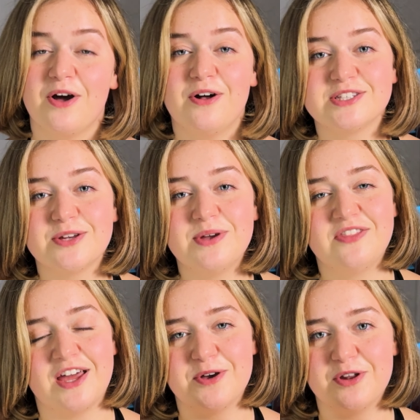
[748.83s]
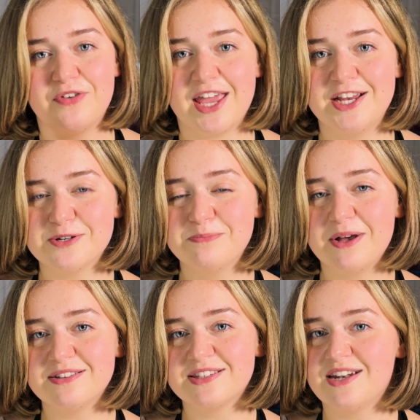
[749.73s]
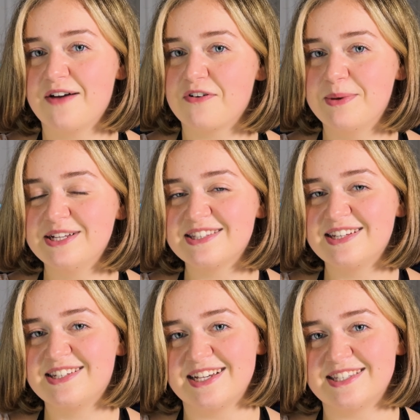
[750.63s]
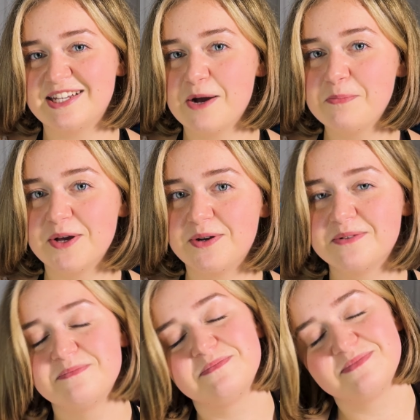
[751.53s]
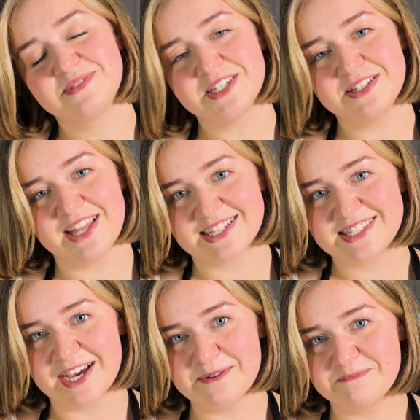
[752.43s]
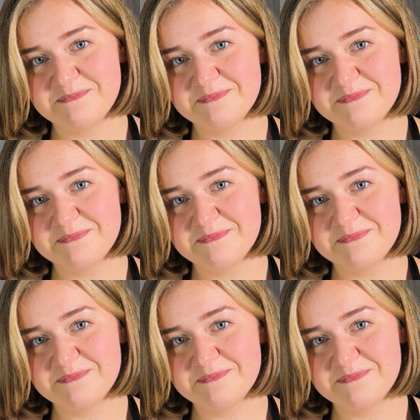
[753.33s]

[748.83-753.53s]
Also hit that notification bell to never miss a tasty upload. Till next time.